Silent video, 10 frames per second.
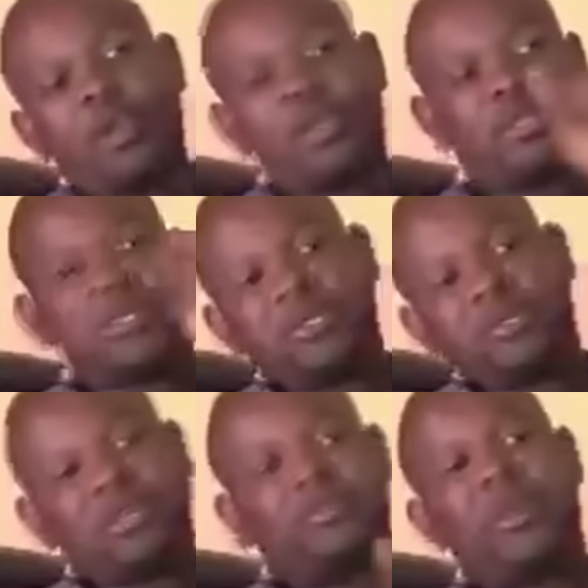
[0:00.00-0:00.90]
all these
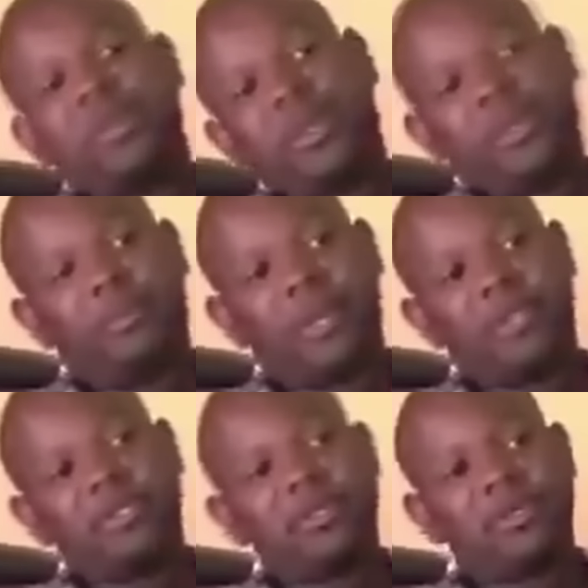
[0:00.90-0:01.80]
issues have been taking
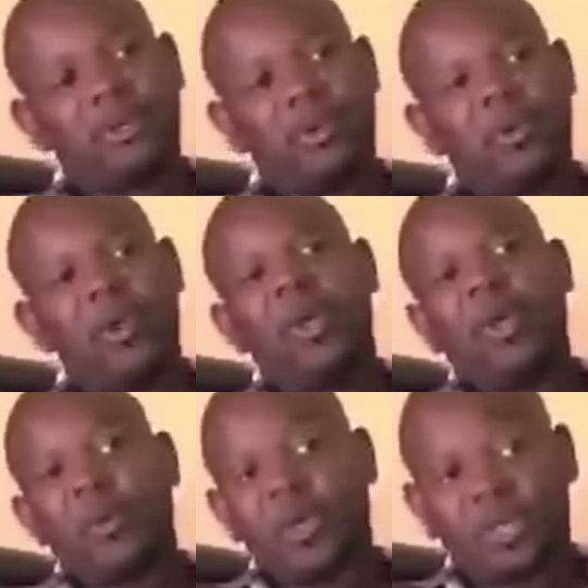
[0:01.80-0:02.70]
place, you know,
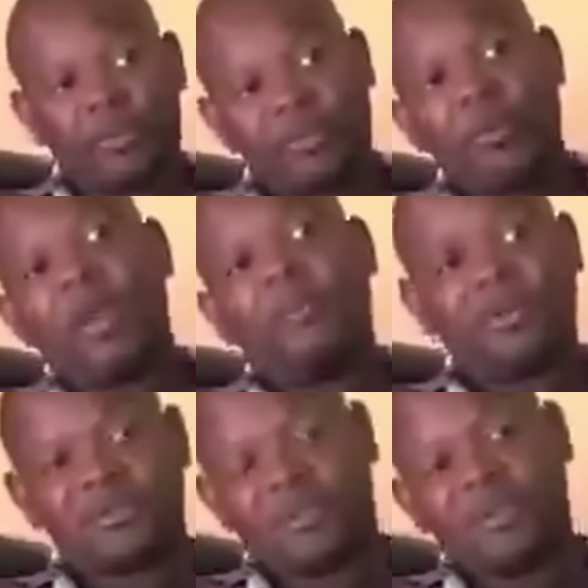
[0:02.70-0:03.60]
with the phone
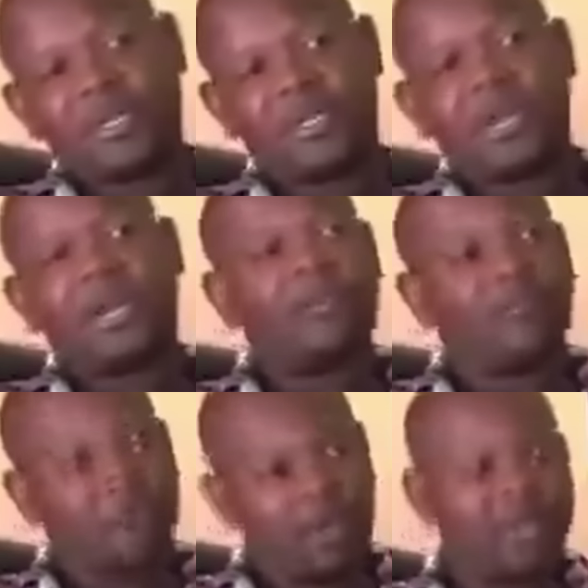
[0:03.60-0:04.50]
numbers of the person that
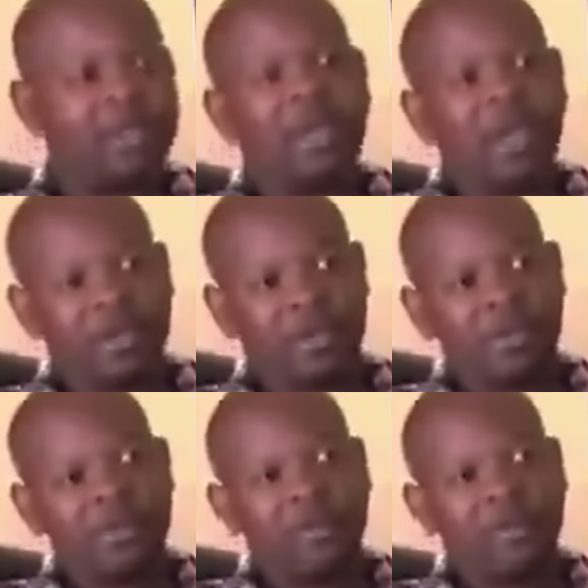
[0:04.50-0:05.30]
have collected the ID.